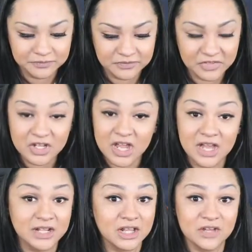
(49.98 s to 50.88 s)
Okay,
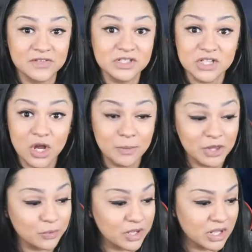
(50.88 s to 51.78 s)
and I love this song, by
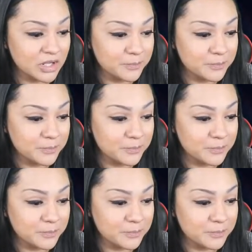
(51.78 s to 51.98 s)
the way.